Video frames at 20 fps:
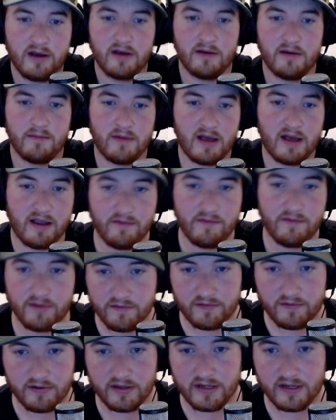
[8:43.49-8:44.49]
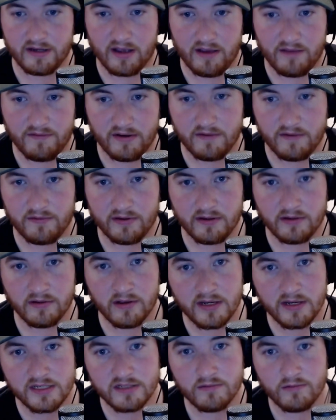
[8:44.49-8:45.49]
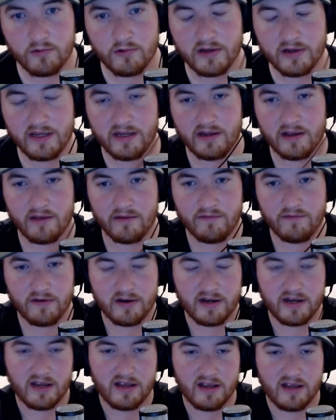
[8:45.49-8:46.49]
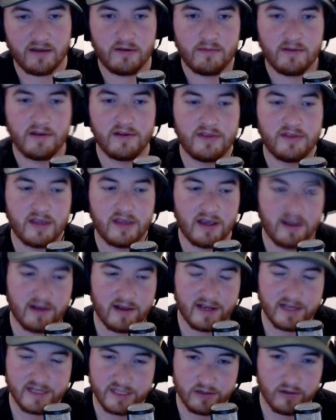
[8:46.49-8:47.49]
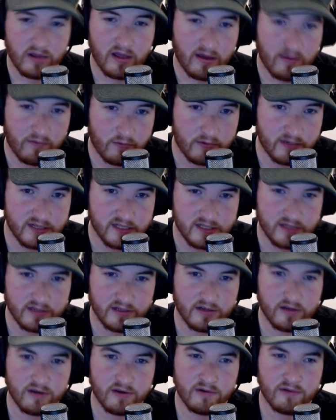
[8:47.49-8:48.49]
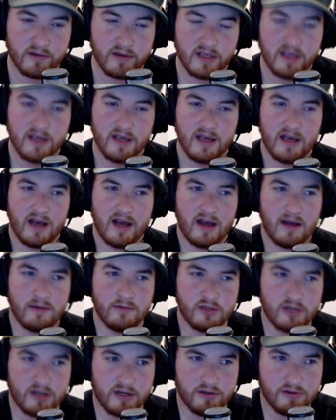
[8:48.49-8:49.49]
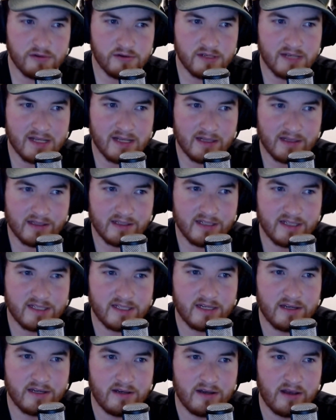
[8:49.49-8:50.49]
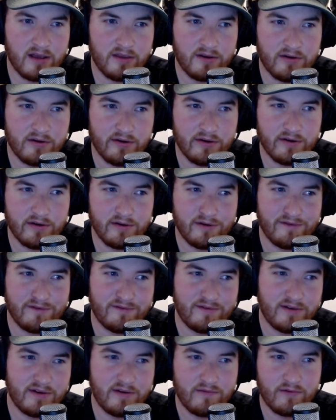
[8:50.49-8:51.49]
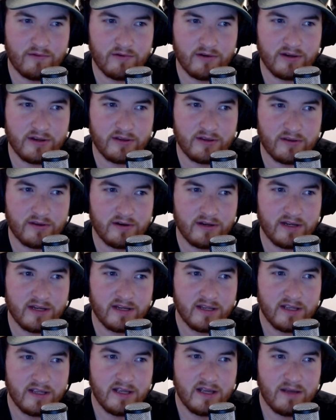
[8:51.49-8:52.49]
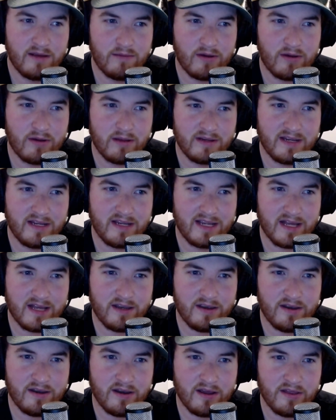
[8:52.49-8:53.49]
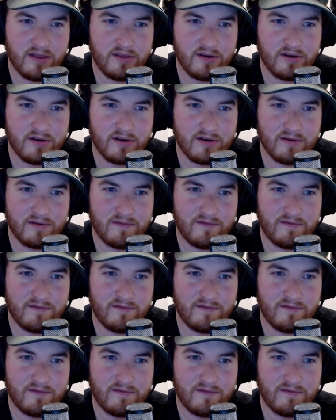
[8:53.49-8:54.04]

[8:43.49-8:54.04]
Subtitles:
I've definitely lost some weight. I'm very happy about that. I still have a ways to go. I'm trying to lose at least another 50, 40, 30, probably another